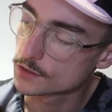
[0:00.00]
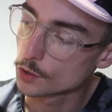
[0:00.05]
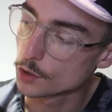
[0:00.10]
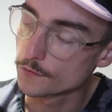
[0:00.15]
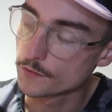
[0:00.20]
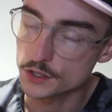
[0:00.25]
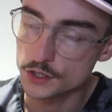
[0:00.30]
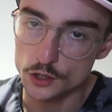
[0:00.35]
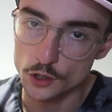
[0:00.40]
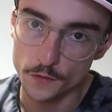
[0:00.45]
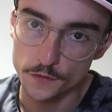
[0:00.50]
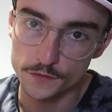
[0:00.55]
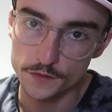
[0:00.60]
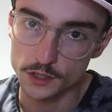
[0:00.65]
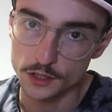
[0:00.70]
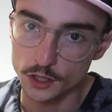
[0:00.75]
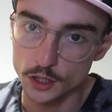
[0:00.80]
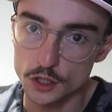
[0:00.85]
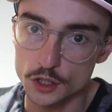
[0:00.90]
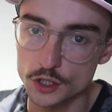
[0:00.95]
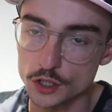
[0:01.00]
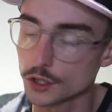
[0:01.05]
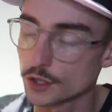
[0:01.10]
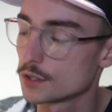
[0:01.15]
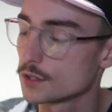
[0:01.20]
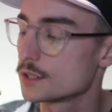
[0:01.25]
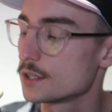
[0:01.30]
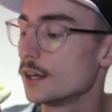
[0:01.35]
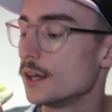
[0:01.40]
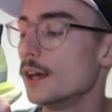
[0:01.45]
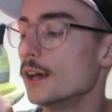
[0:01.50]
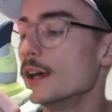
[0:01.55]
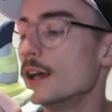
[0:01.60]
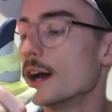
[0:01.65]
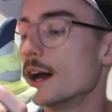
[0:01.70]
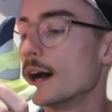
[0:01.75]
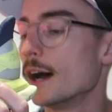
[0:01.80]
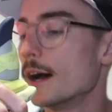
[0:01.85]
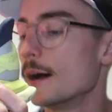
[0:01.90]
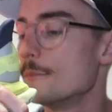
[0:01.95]
sort of a softer cushioned,
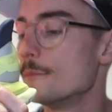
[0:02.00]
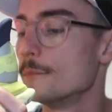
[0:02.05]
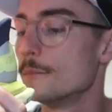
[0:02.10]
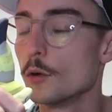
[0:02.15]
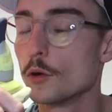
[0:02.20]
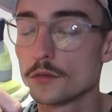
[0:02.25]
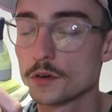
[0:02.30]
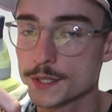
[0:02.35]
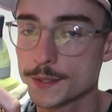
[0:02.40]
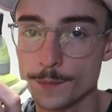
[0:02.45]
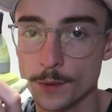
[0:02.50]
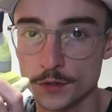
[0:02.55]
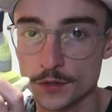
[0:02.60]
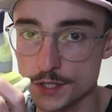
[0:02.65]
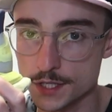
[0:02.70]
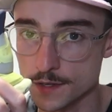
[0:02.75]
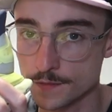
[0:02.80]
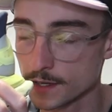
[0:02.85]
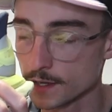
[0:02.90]
um, more responsive